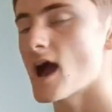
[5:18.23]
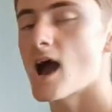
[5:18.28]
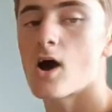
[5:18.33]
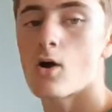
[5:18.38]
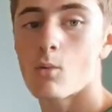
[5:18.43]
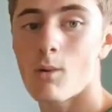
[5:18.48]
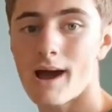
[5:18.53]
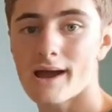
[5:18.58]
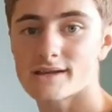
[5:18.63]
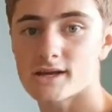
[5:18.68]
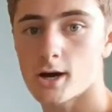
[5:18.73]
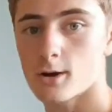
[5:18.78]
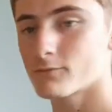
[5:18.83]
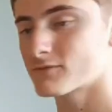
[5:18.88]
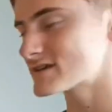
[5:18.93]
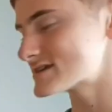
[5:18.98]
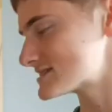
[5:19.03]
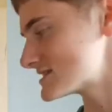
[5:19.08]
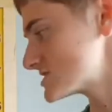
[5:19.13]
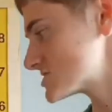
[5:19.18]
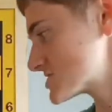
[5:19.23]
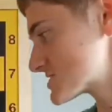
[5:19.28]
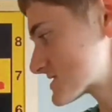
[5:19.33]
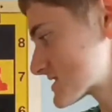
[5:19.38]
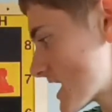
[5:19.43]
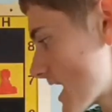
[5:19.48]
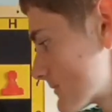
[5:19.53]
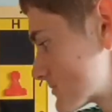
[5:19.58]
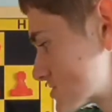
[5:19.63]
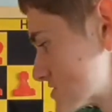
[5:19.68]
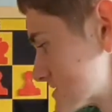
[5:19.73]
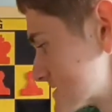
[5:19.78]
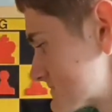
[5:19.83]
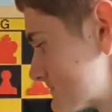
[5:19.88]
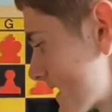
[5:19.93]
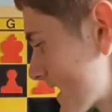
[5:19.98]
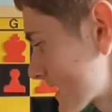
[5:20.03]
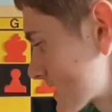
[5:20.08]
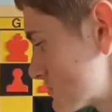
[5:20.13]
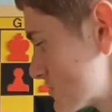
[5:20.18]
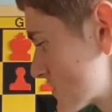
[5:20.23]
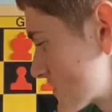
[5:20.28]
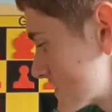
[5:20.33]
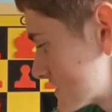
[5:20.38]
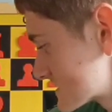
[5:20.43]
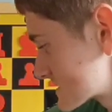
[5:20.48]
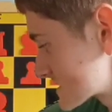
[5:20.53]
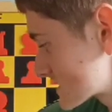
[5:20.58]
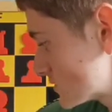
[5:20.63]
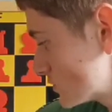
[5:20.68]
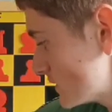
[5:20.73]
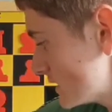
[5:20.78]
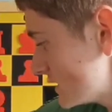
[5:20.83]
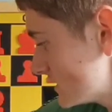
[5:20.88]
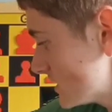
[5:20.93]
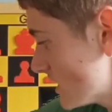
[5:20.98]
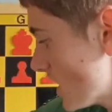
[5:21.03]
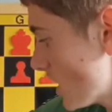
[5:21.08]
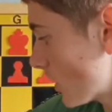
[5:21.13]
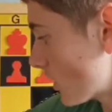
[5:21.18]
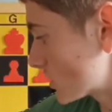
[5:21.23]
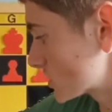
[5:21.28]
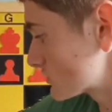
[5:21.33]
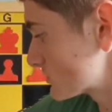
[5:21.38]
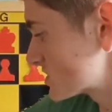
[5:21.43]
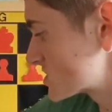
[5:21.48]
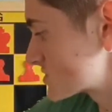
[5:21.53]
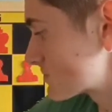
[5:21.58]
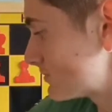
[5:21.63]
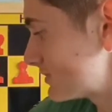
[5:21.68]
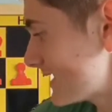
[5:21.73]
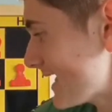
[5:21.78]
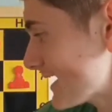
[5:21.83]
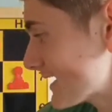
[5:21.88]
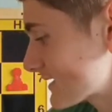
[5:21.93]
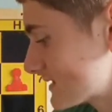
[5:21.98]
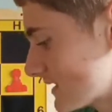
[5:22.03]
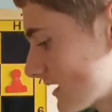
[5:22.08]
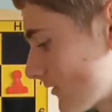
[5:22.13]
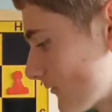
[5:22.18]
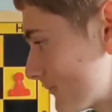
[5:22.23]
White obviously just captures back with his queen, on which black now